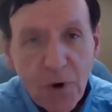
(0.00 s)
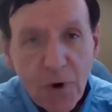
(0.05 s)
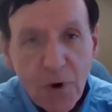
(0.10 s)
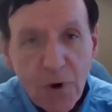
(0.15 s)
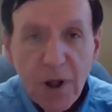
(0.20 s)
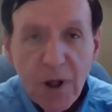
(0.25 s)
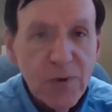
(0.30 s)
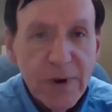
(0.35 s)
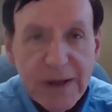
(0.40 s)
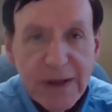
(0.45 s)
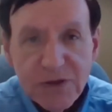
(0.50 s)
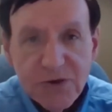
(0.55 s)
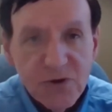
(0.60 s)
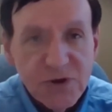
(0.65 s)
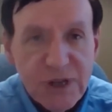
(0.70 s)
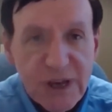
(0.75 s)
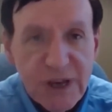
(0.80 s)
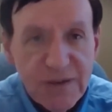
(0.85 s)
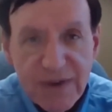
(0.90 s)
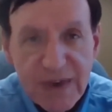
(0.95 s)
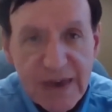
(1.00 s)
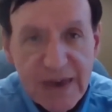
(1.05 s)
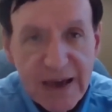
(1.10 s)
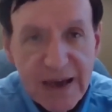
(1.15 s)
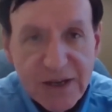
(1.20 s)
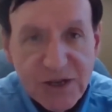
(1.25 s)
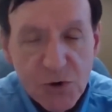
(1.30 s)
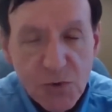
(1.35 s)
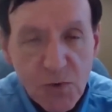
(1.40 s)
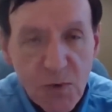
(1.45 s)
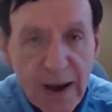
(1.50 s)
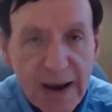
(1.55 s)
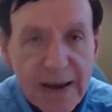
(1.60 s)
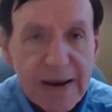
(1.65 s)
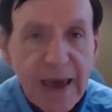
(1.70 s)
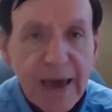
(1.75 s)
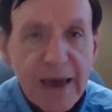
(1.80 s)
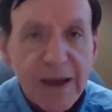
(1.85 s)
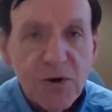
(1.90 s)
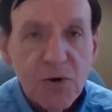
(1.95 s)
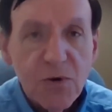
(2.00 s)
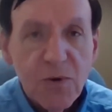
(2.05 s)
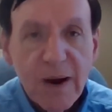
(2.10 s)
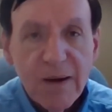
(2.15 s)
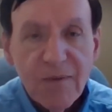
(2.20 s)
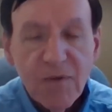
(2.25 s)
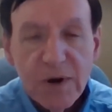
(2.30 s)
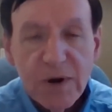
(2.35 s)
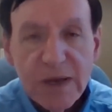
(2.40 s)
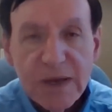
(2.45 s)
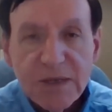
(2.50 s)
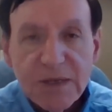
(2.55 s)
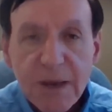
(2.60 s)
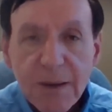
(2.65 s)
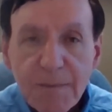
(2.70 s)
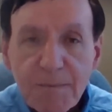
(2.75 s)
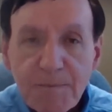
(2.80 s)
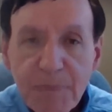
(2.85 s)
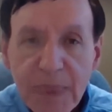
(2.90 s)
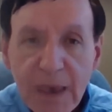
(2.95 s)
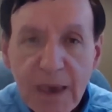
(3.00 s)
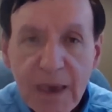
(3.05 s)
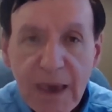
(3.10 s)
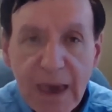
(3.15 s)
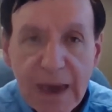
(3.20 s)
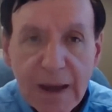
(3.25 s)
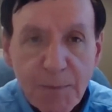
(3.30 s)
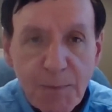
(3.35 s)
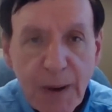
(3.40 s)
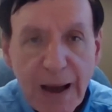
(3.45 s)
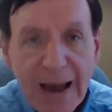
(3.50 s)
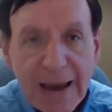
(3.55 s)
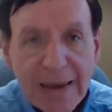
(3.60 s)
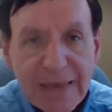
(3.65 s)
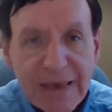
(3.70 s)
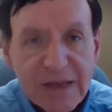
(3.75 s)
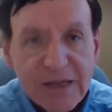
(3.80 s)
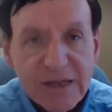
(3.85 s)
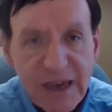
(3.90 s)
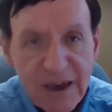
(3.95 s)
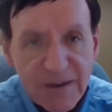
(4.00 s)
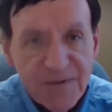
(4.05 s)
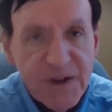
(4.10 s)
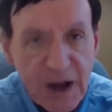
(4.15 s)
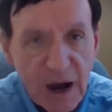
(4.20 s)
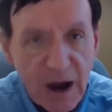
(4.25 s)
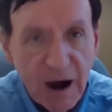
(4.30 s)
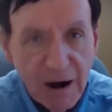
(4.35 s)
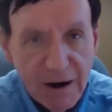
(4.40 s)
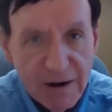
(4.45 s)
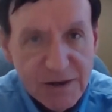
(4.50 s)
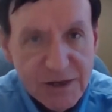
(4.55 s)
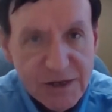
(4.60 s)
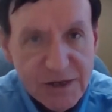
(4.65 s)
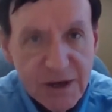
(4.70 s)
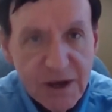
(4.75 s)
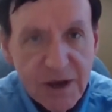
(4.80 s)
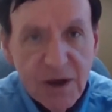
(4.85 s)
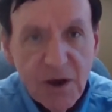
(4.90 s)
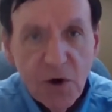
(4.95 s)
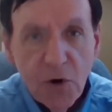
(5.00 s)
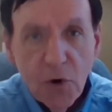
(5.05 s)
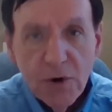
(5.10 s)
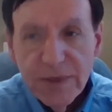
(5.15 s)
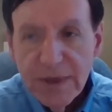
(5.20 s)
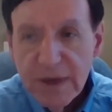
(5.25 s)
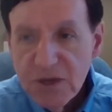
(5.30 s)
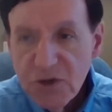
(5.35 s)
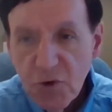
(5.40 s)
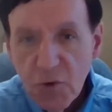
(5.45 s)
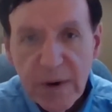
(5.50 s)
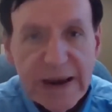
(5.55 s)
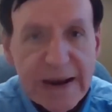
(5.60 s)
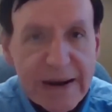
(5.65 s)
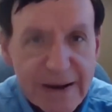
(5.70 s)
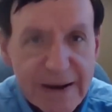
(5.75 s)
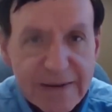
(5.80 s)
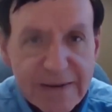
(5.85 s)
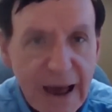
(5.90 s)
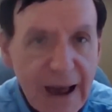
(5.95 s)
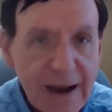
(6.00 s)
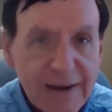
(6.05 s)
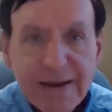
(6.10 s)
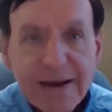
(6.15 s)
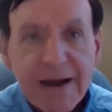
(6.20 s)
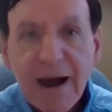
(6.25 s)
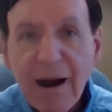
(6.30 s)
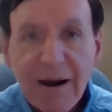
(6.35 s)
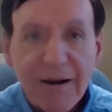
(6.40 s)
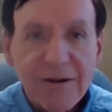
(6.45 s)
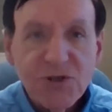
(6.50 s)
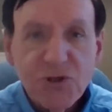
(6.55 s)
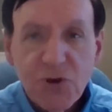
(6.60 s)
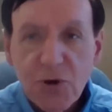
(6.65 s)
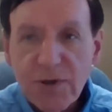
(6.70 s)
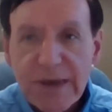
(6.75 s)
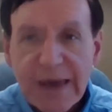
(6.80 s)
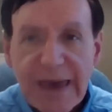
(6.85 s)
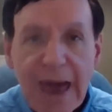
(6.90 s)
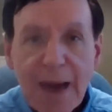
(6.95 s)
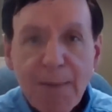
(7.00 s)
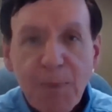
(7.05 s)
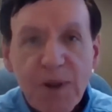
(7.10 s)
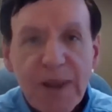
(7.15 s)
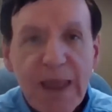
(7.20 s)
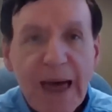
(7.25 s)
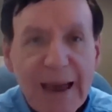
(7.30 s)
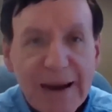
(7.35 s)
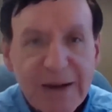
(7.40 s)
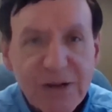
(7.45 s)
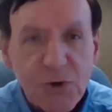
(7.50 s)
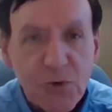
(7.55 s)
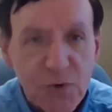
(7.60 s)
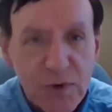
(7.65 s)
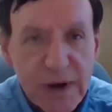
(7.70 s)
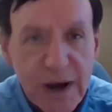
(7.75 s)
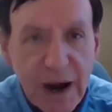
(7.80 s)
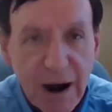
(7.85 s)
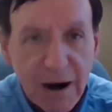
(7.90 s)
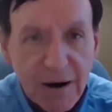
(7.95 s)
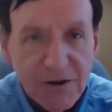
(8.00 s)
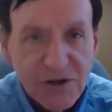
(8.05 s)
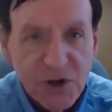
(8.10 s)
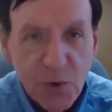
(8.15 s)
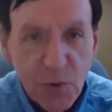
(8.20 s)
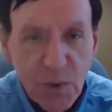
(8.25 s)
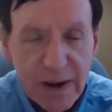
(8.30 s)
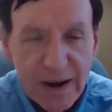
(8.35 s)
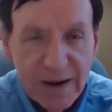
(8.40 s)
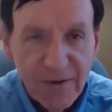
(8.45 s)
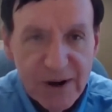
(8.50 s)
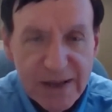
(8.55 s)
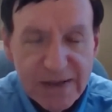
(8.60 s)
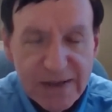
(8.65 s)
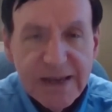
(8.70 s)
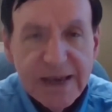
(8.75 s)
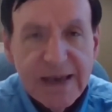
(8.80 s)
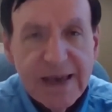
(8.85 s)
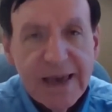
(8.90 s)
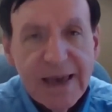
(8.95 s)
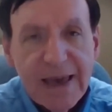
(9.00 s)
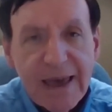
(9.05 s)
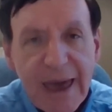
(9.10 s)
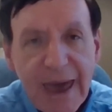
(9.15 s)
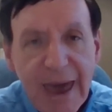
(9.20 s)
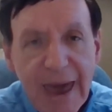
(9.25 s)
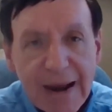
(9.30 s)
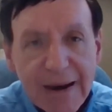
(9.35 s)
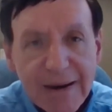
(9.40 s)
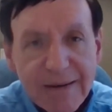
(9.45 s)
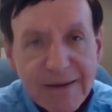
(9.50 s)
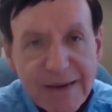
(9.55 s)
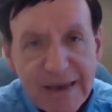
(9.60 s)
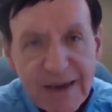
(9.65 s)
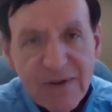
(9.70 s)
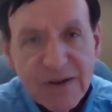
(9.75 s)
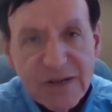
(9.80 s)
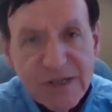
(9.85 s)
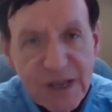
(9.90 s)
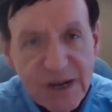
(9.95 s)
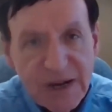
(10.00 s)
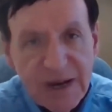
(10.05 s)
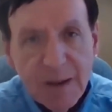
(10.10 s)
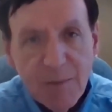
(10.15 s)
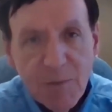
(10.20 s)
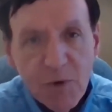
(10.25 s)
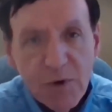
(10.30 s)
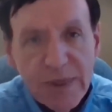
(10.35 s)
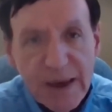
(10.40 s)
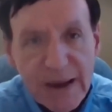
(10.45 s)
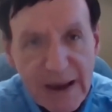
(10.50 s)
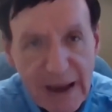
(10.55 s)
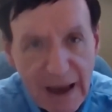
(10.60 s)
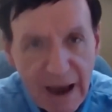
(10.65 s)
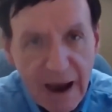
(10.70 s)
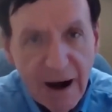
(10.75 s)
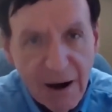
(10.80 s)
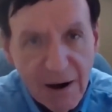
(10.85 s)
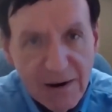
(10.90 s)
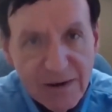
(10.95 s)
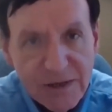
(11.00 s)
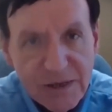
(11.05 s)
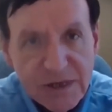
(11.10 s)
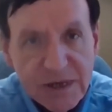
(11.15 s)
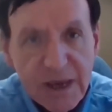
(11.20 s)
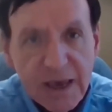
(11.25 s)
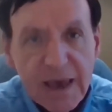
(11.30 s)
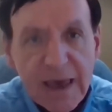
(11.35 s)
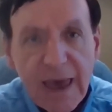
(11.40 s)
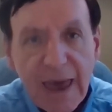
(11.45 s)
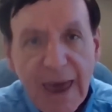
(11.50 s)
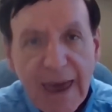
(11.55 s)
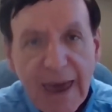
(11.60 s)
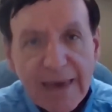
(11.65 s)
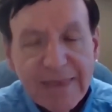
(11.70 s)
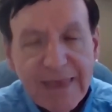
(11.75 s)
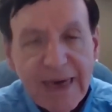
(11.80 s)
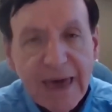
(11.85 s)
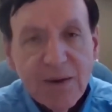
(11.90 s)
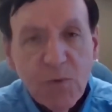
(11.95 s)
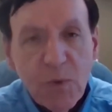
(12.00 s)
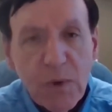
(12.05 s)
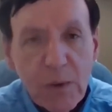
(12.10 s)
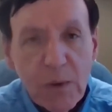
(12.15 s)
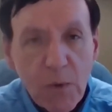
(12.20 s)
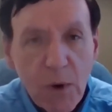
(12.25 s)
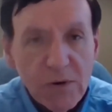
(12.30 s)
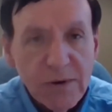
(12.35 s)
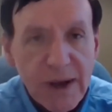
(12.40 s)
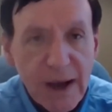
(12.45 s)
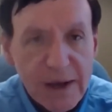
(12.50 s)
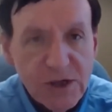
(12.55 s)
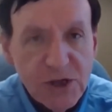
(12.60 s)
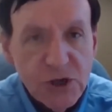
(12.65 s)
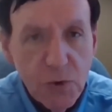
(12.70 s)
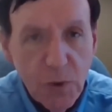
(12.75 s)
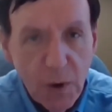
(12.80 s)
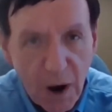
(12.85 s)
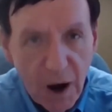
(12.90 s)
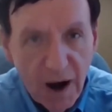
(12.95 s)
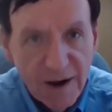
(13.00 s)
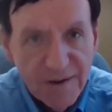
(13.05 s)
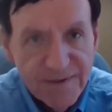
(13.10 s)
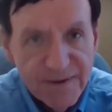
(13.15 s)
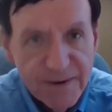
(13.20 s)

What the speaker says: Walgreens or CVS or Rite Aid or whoever it is, and buy these gift cards or these green dot cards or the Apple iTunes cards or whatever it is, and give us the number of the cards, and then we won't cut you off.